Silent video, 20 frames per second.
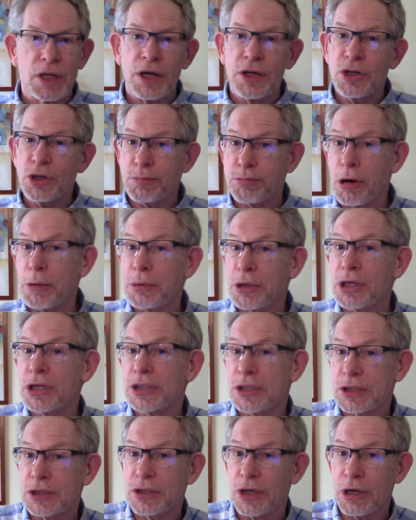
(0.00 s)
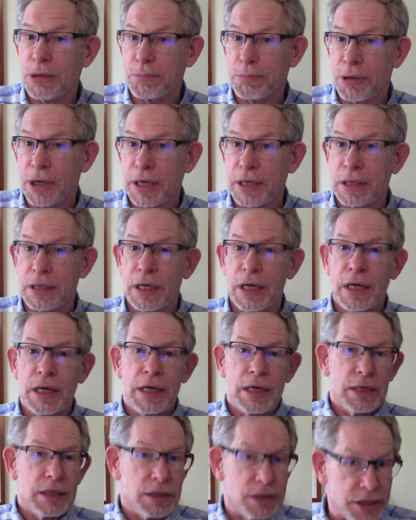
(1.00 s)
You're probably going to start by
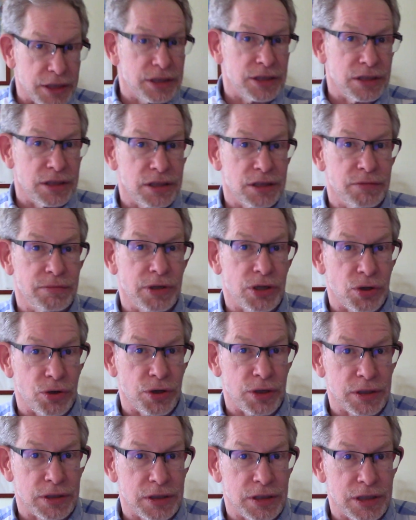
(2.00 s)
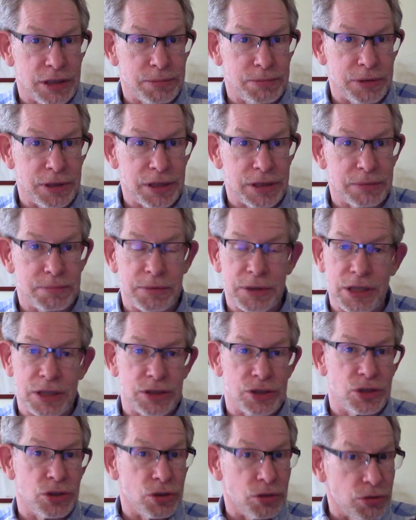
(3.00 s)
listening to recordings of this piece
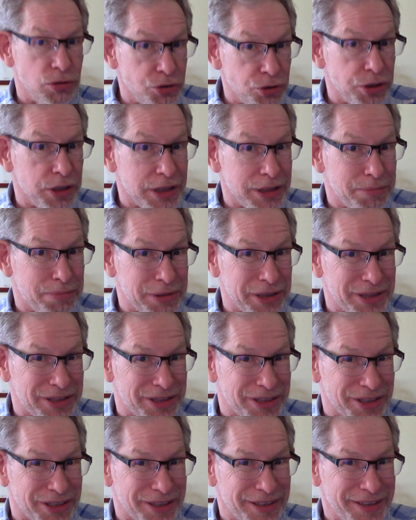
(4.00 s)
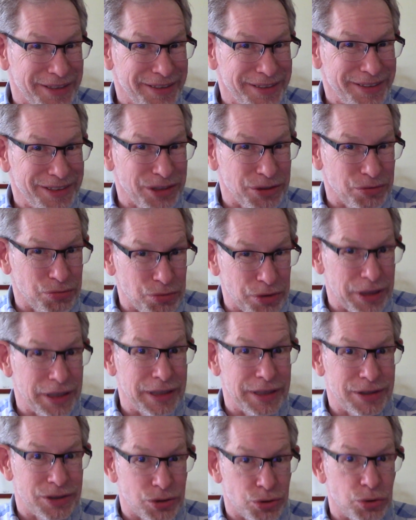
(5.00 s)
because you're learning the piece here. You're
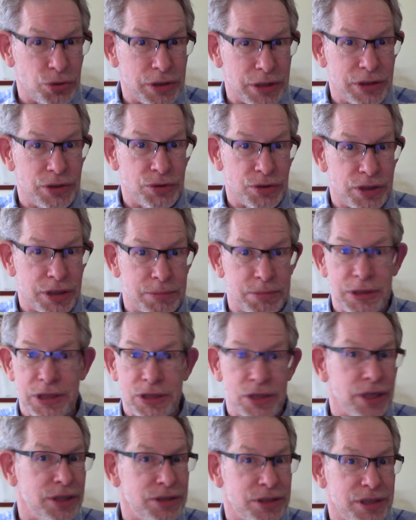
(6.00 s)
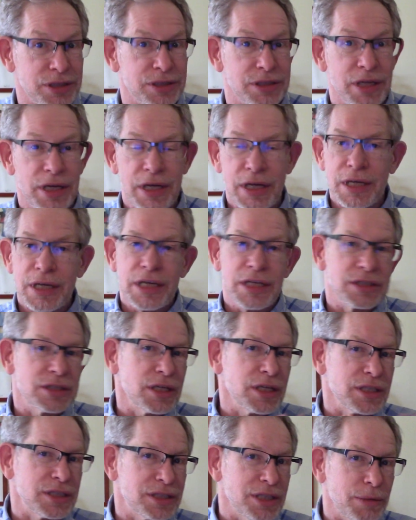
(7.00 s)
really, truly learning the piece, it's
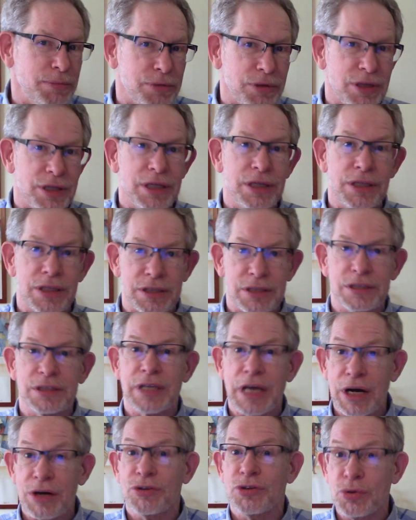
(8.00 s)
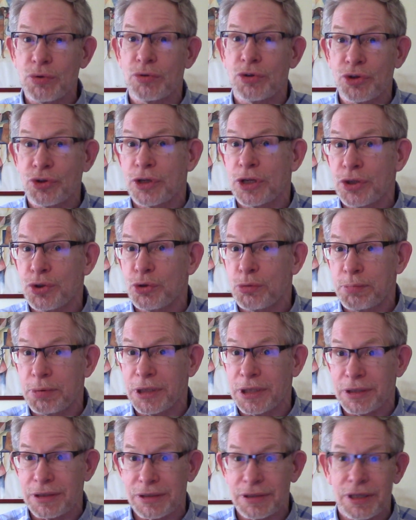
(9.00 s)
not a separate thing. This is how you learn a new
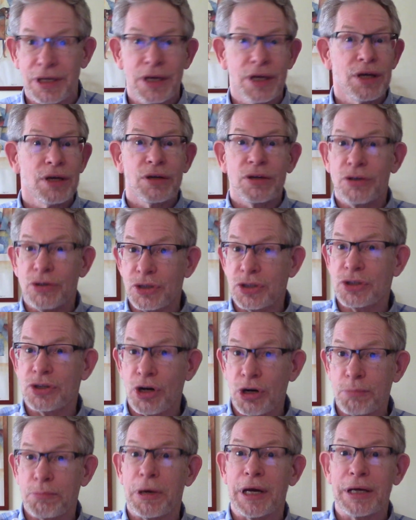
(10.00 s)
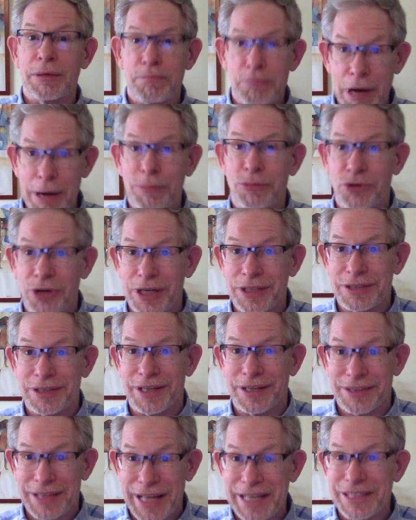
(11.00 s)
piece. You start by memorizing
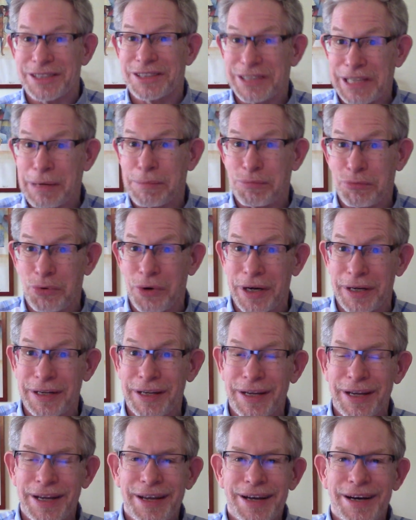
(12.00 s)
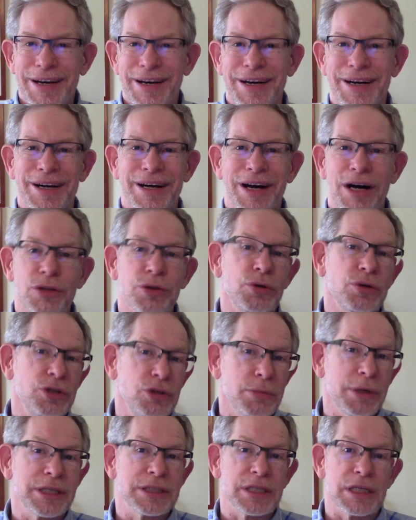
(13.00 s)
it. That's step 1. Although
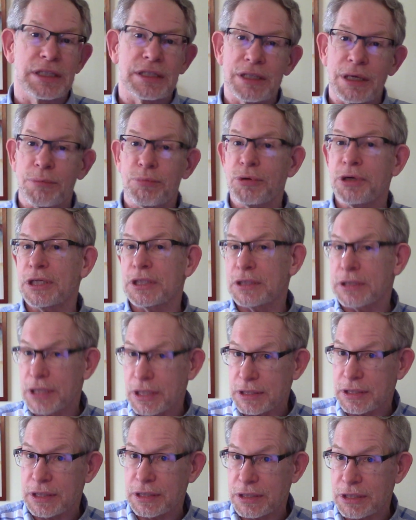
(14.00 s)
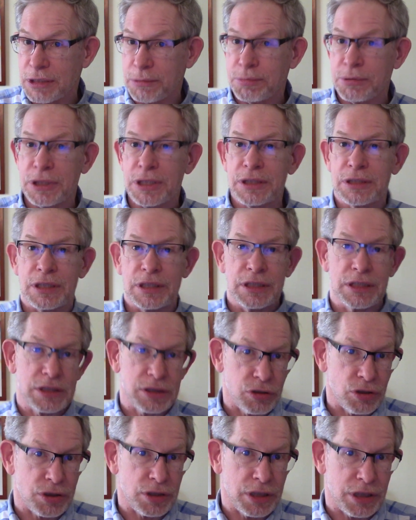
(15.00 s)
you might say step 1 is listening to the piece and
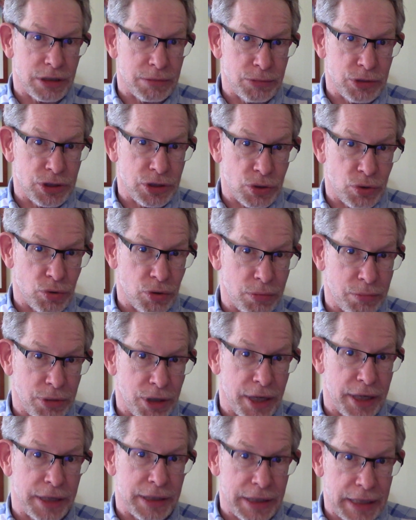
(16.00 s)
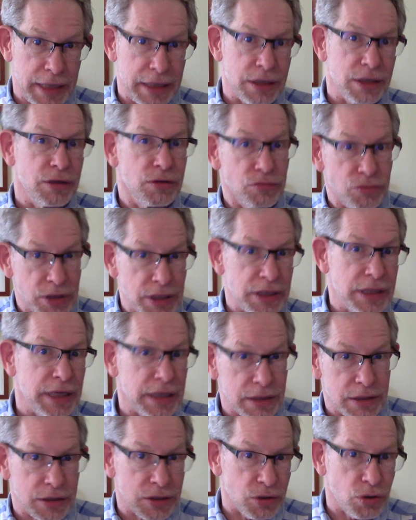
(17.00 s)
just looking at the music going by and really
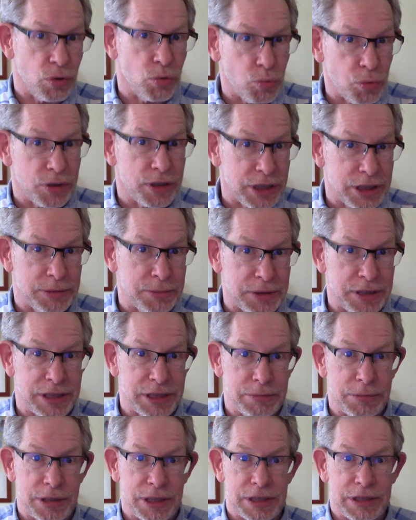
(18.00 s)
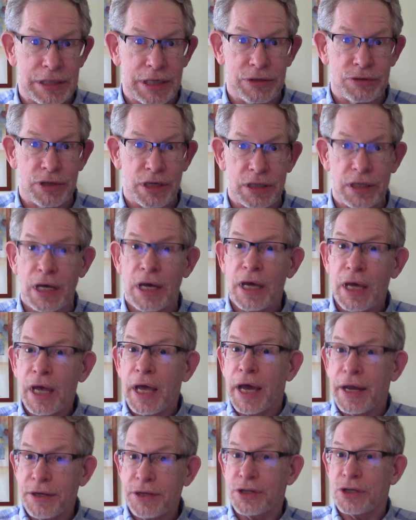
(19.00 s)
getting to know what this piece is going to sound like.
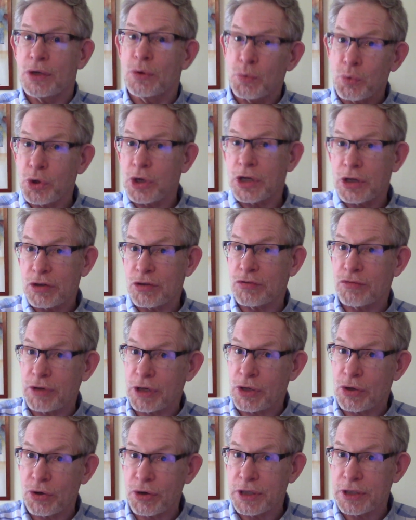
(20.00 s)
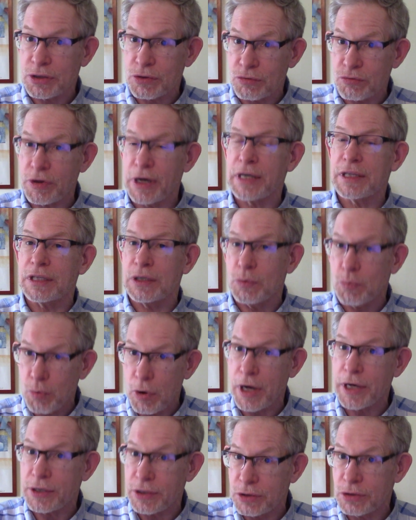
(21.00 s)
And you can work with the recording directly
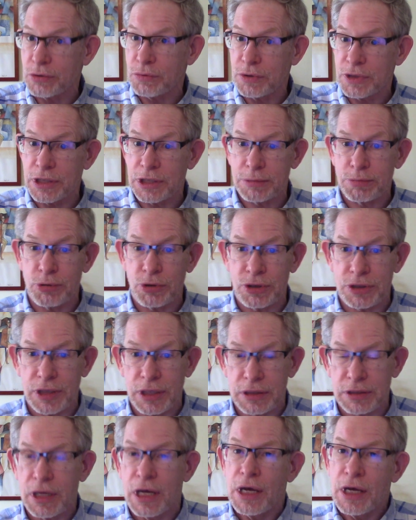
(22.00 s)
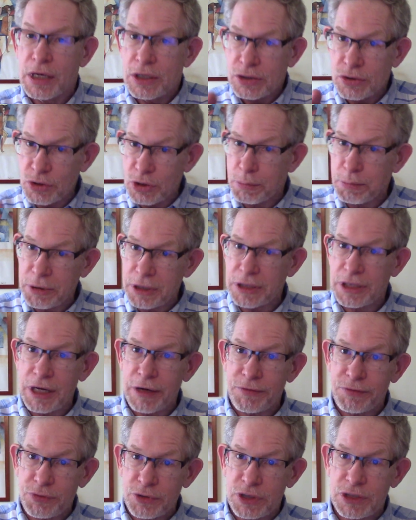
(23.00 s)
while you're doing this process. So you pick
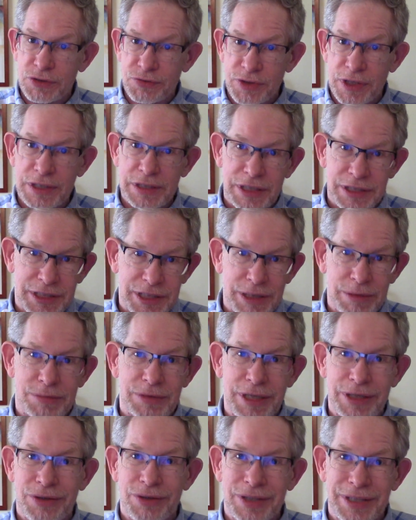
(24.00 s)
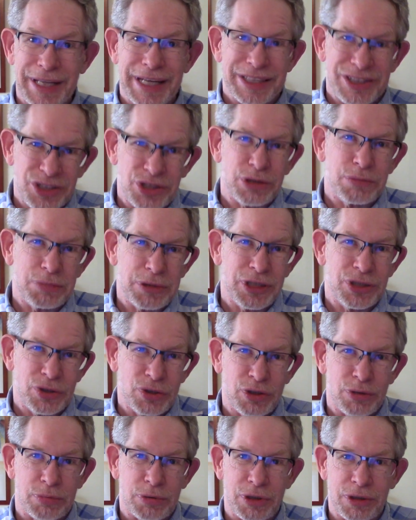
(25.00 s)
that first phrase that seems like, okay, that should be
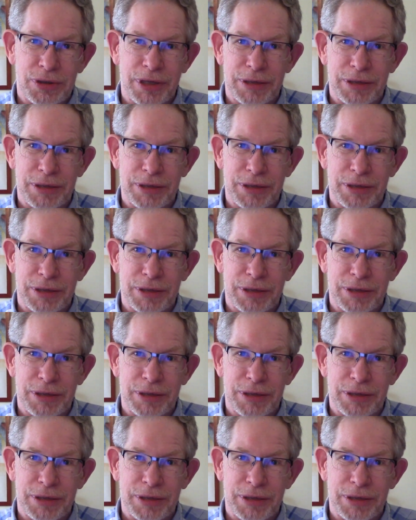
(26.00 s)
doable.